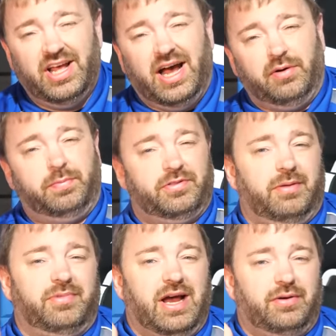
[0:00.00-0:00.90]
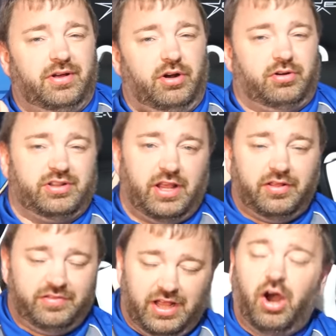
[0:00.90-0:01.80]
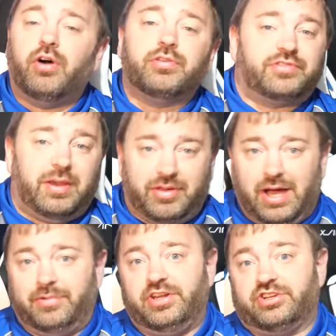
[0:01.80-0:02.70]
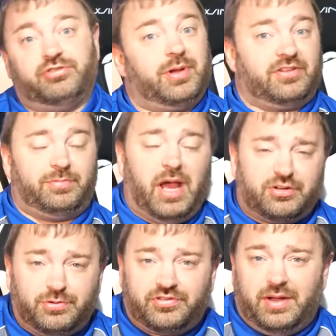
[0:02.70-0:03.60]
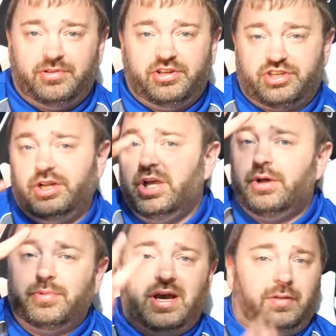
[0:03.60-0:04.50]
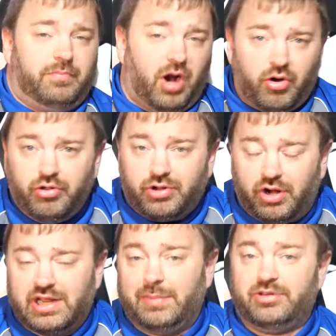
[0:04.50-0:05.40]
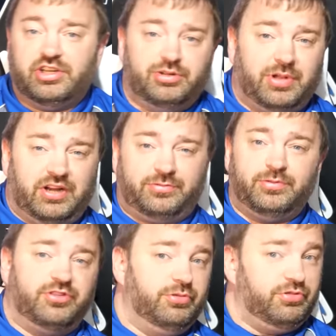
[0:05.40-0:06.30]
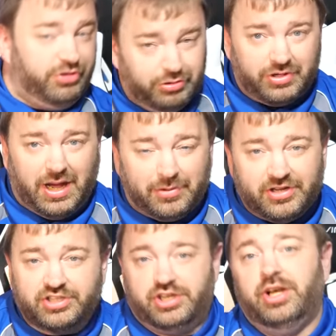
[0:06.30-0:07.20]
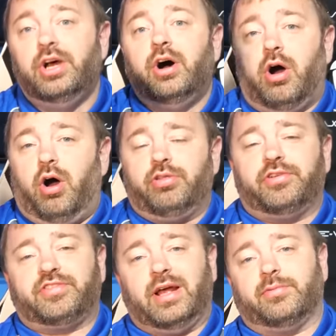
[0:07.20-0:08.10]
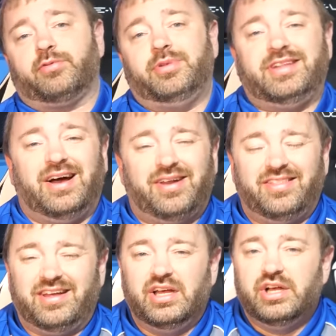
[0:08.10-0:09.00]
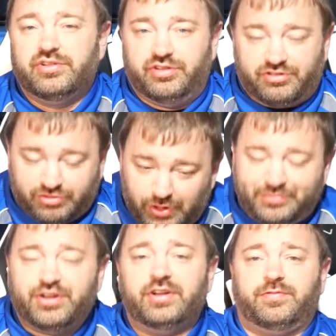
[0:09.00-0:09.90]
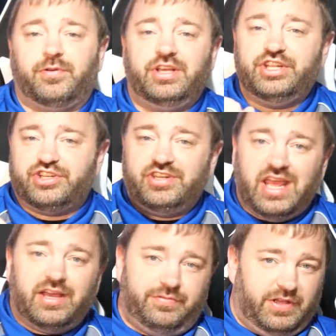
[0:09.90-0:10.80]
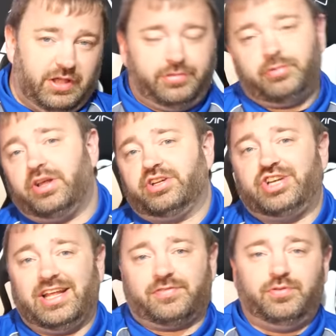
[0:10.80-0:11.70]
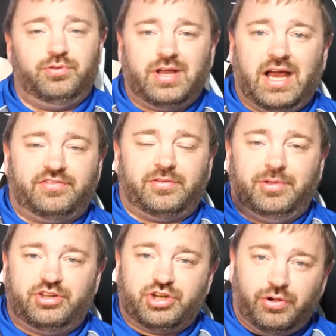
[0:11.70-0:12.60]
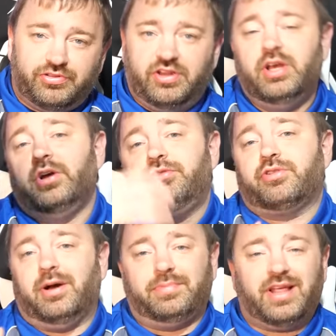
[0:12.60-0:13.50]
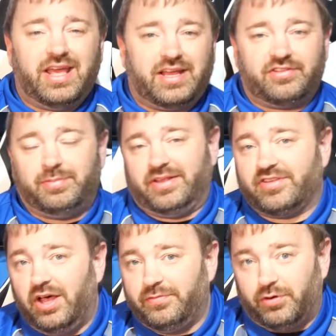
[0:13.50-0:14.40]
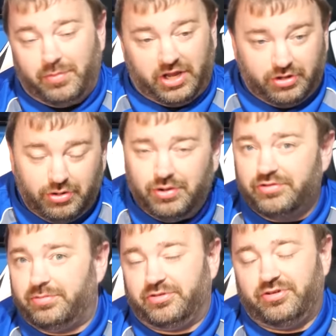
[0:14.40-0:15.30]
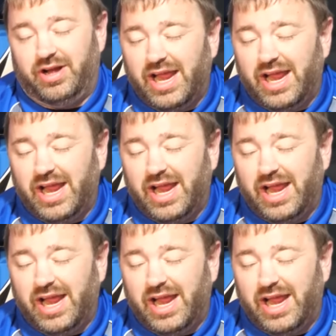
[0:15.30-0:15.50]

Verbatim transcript: I will put them down. Or they, all those gaming competitions. We got Smash Bros. competition. We got a Mario Kart competition. We got a Splatoon 2 competition. All those signups will be down in the description for each day of E3, a chance for you guys to be chosen to come play against myself or my co host, Mr.